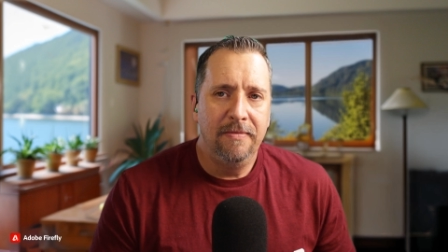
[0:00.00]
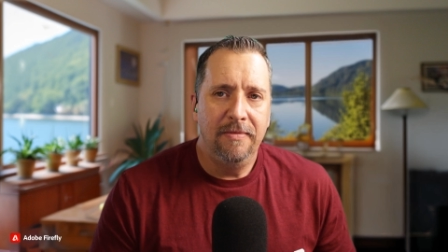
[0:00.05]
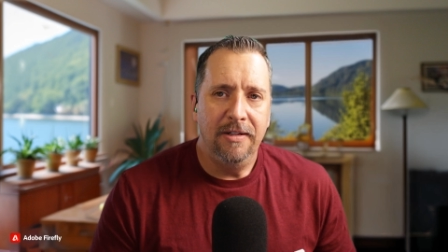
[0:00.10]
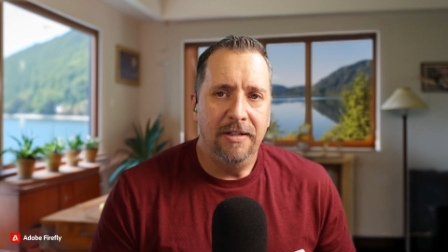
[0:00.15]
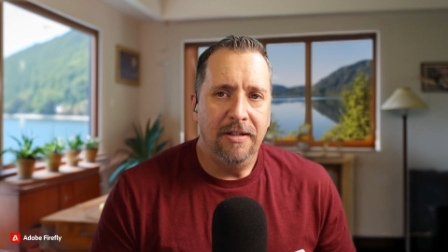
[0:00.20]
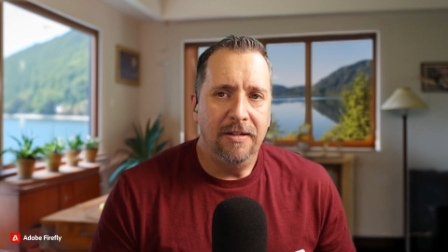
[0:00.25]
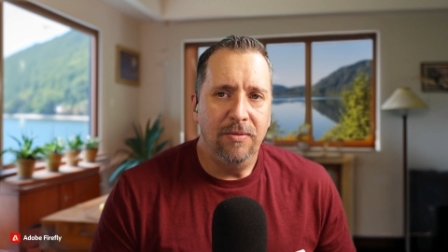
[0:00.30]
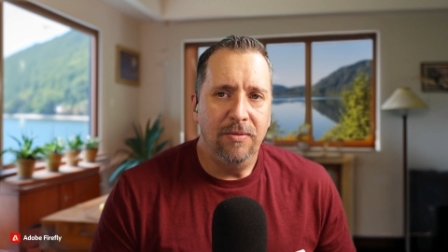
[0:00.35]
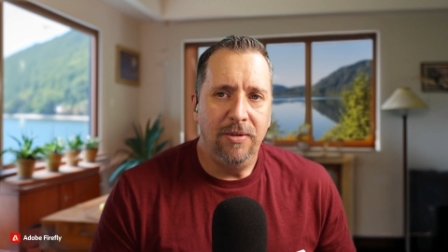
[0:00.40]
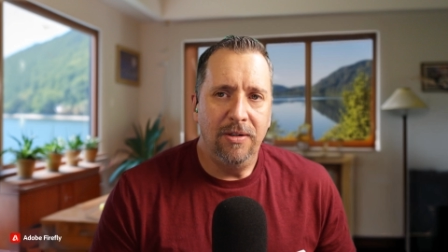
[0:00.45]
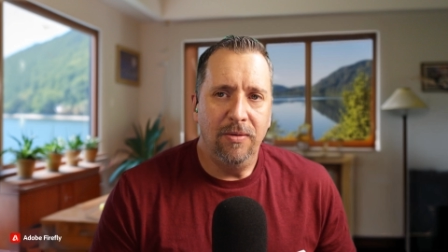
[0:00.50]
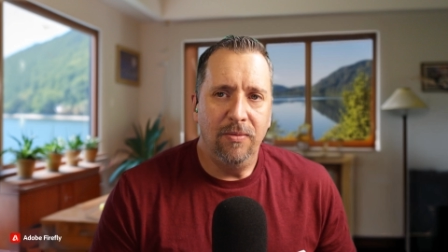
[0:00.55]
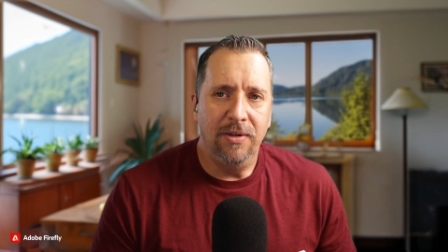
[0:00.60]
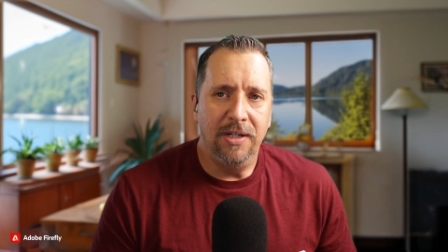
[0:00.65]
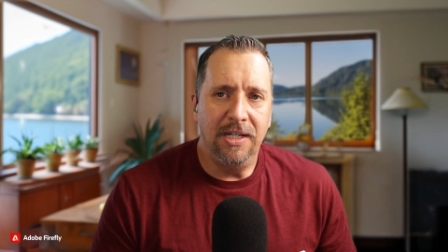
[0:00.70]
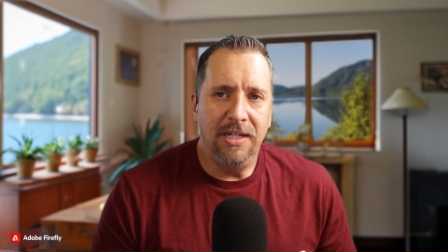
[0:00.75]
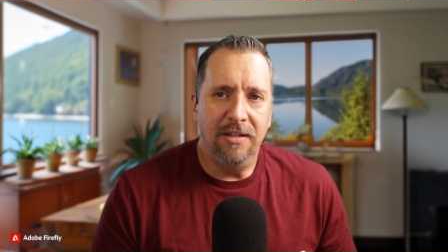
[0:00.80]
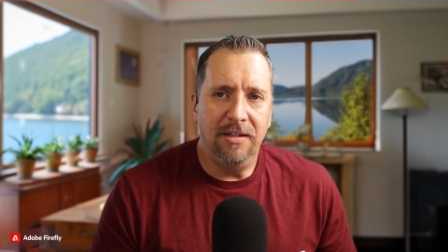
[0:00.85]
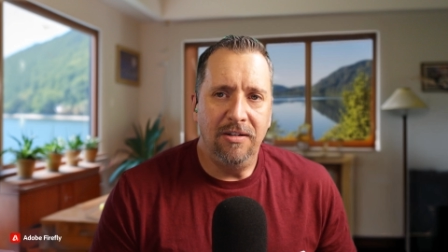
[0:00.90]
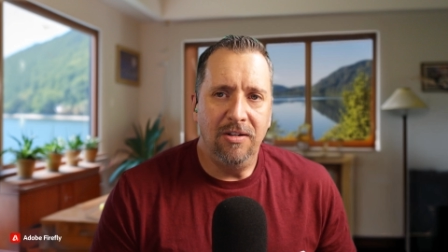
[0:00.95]
you know we don't want
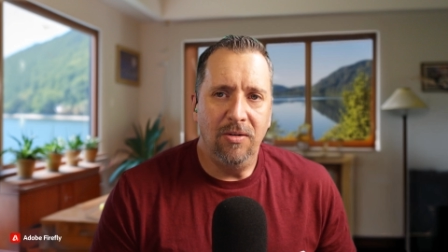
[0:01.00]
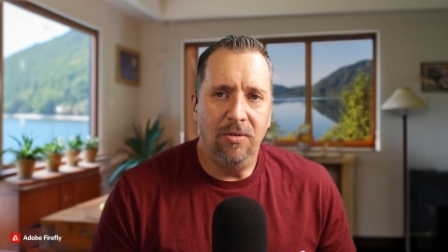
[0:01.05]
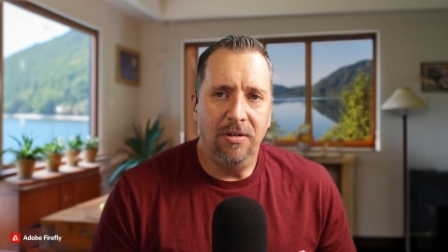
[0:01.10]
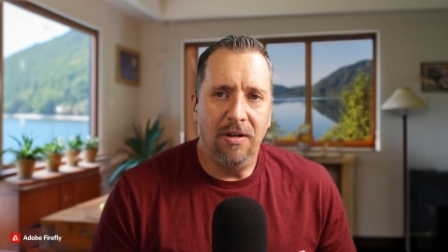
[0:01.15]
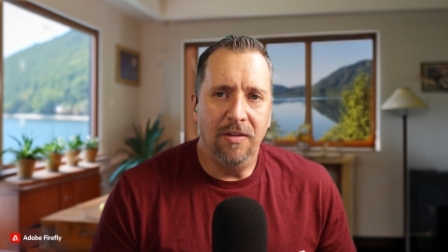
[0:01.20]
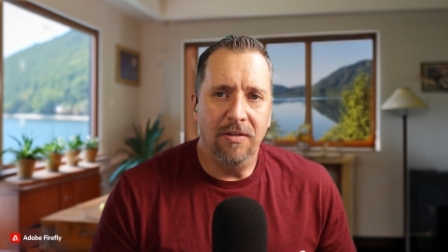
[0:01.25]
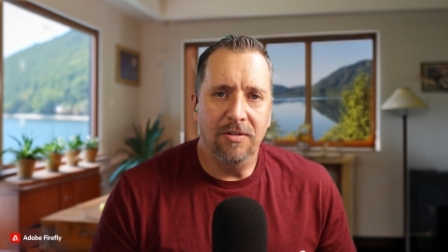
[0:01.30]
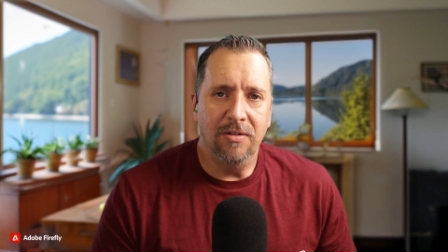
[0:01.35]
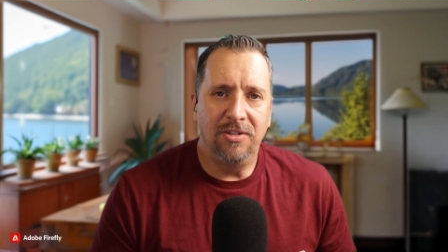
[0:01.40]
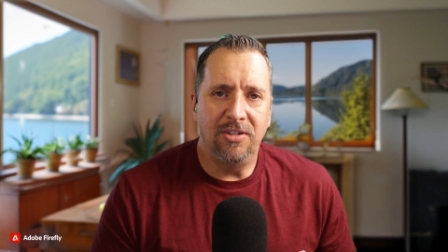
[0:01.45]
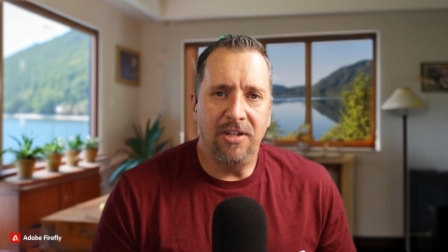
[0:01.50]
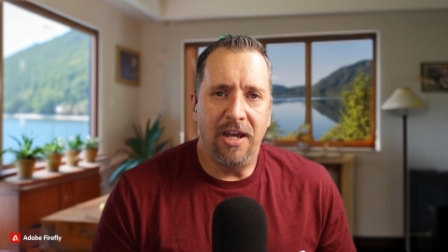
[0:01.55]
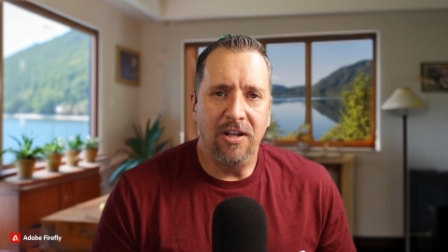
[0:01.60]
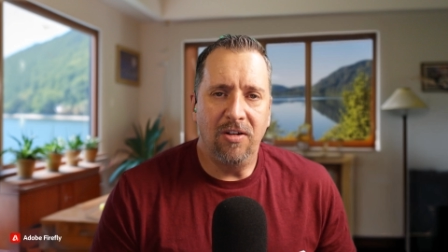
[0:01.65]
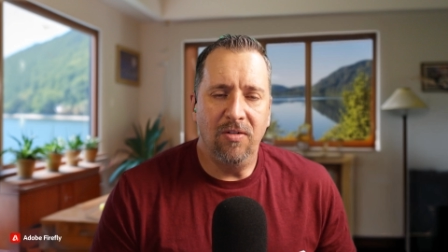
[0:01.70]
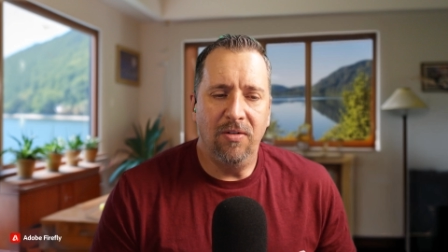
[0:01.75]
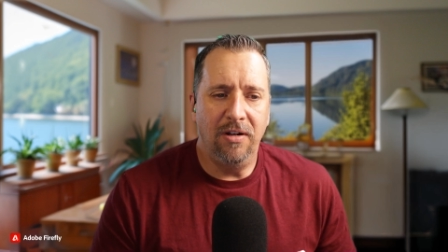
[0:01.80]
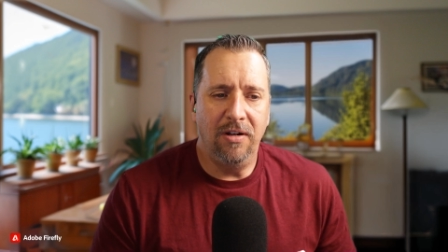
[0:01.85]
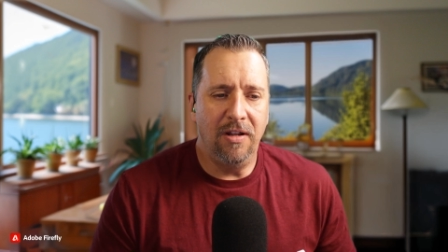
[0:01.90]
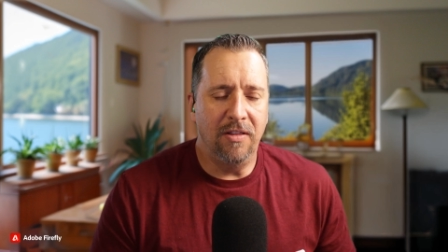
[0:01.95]
to get into another
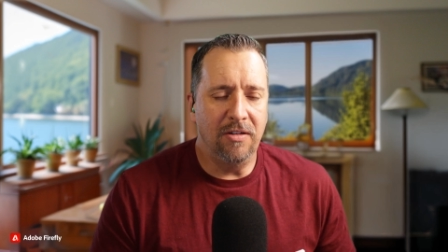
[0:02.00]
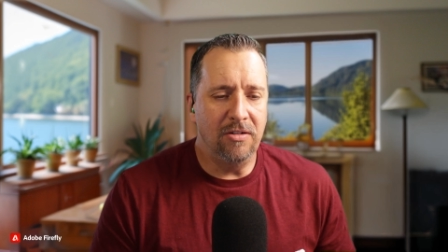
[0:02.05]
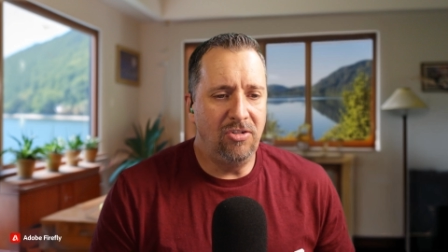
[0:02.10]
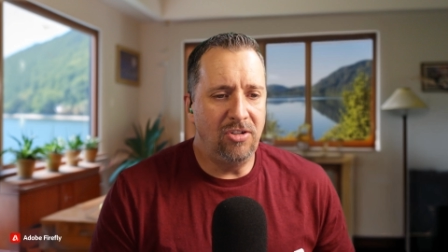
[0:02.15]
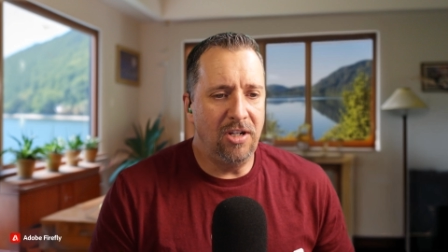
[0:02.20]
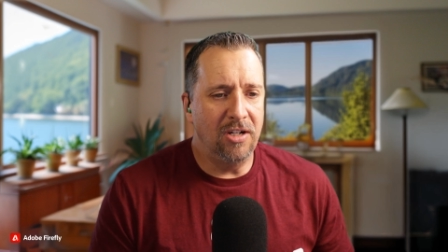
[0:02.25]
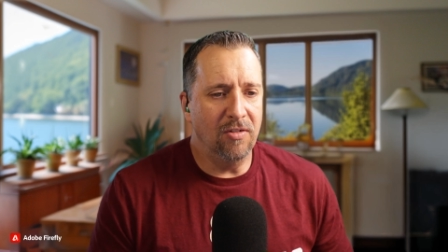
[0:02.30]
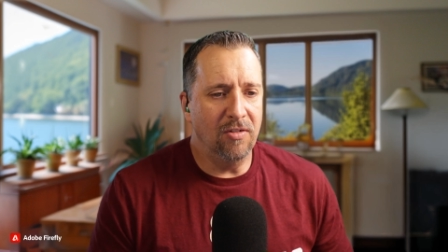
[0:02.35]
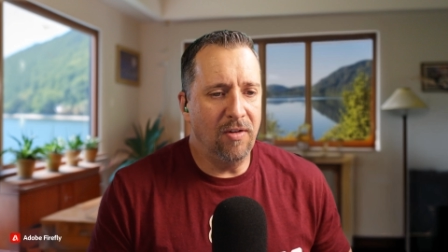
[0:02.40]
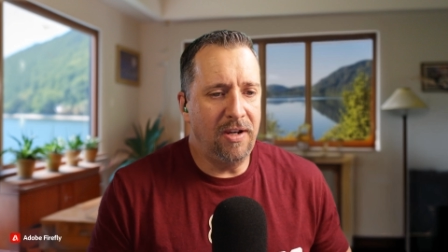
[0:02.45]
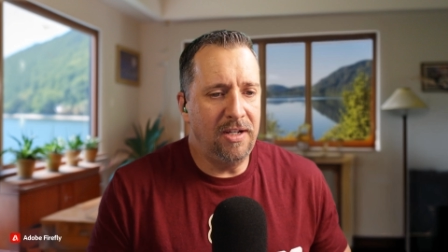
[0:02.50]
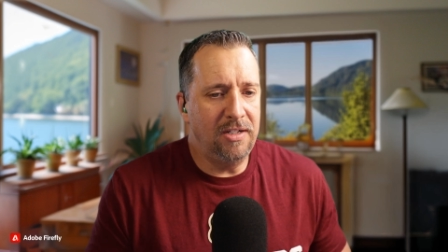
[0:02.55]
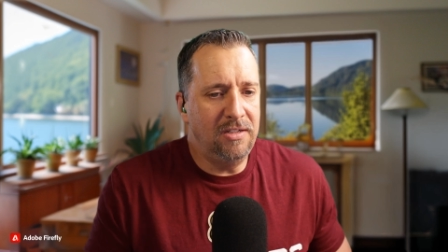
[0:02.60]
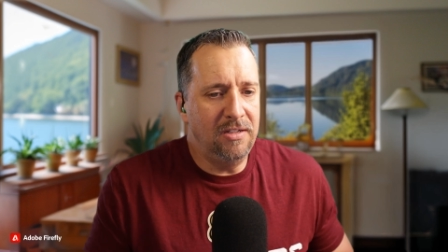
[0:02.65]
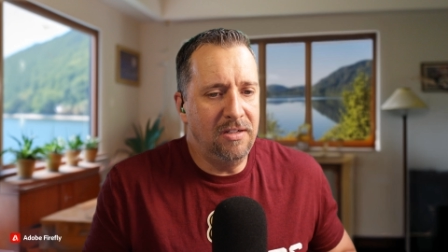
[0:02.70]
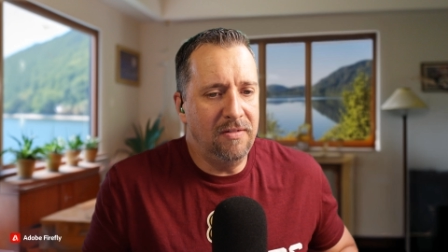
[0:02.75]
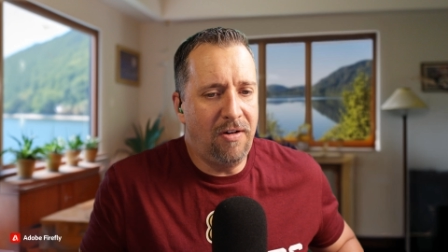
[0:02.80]
cycle and another generation